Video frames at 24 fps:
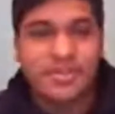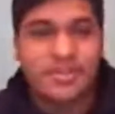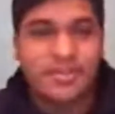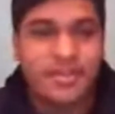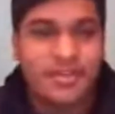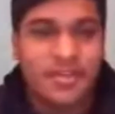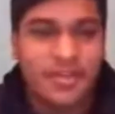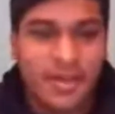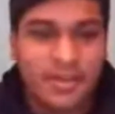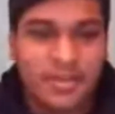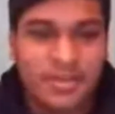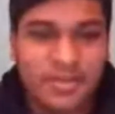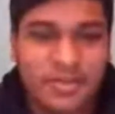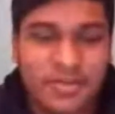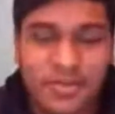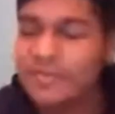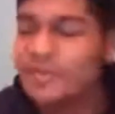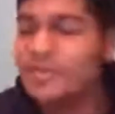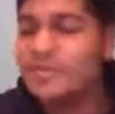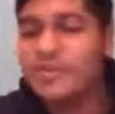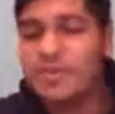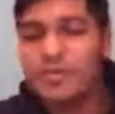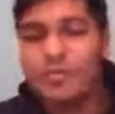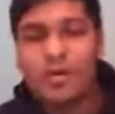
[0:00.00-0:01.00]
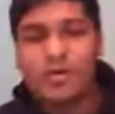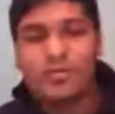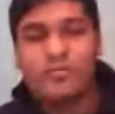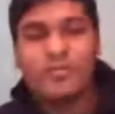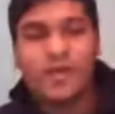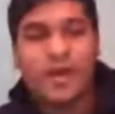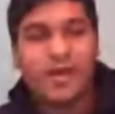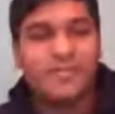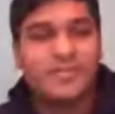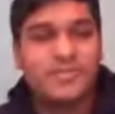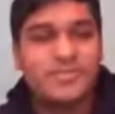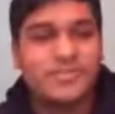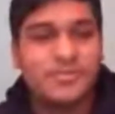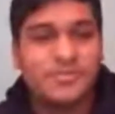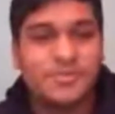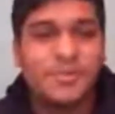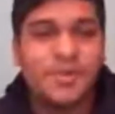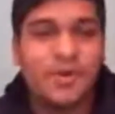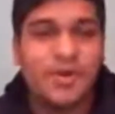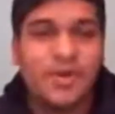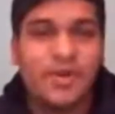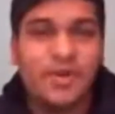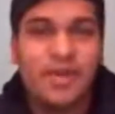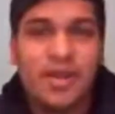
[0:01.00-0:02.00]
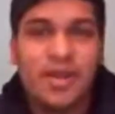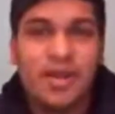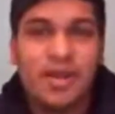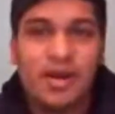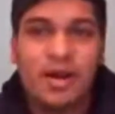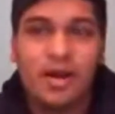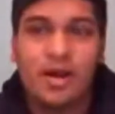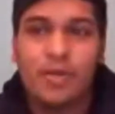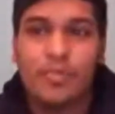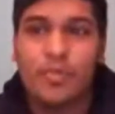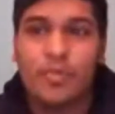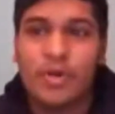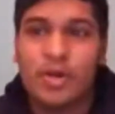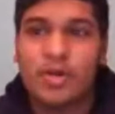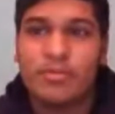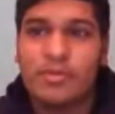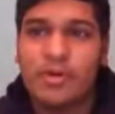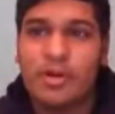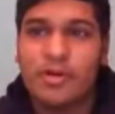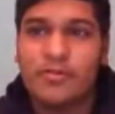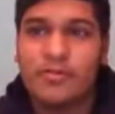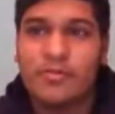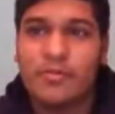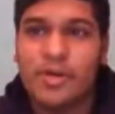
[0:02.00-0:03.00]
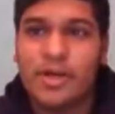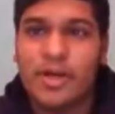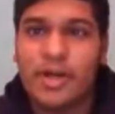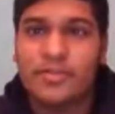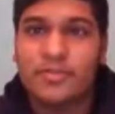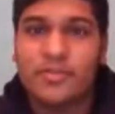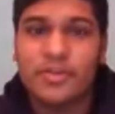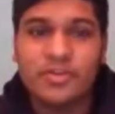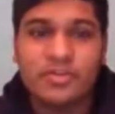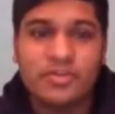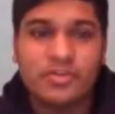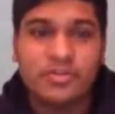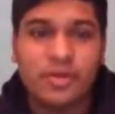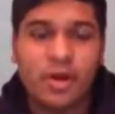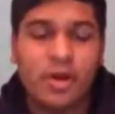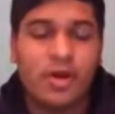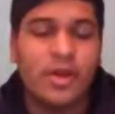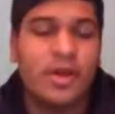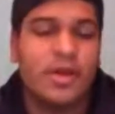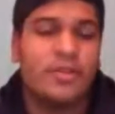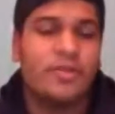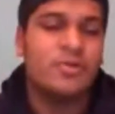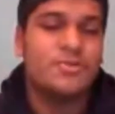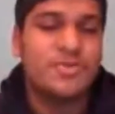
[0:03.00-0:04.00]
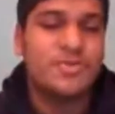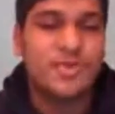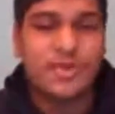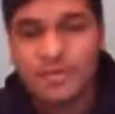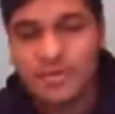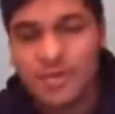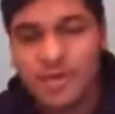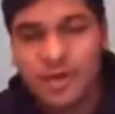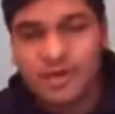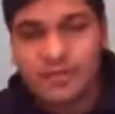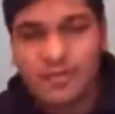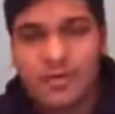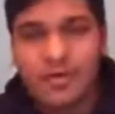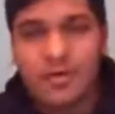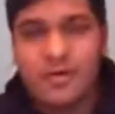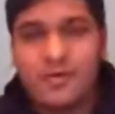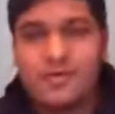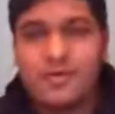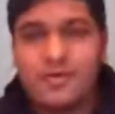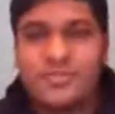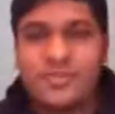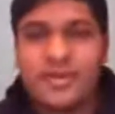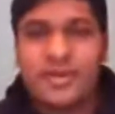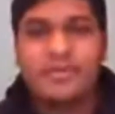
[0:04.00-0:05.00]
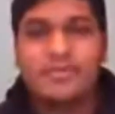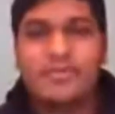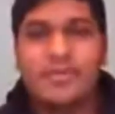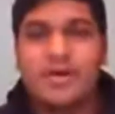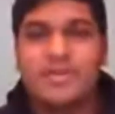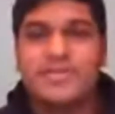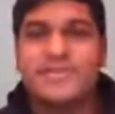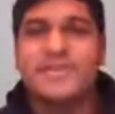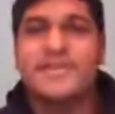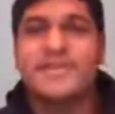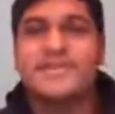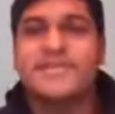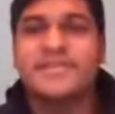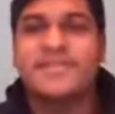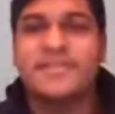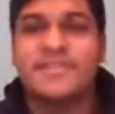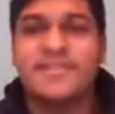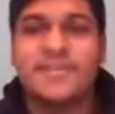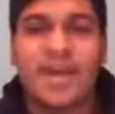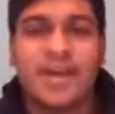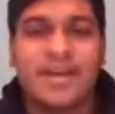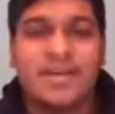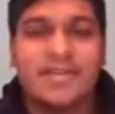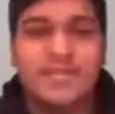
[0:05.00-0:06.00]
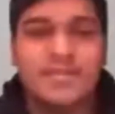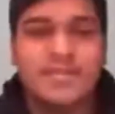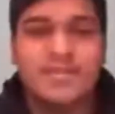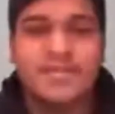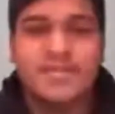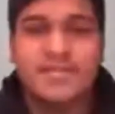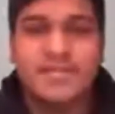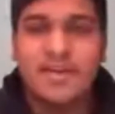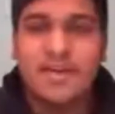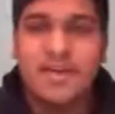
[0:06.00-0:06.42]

I mean they were 5-2, but they're coming off a win. I think. Oh yeah, the Colts are coming off an overtime loss against the Titans.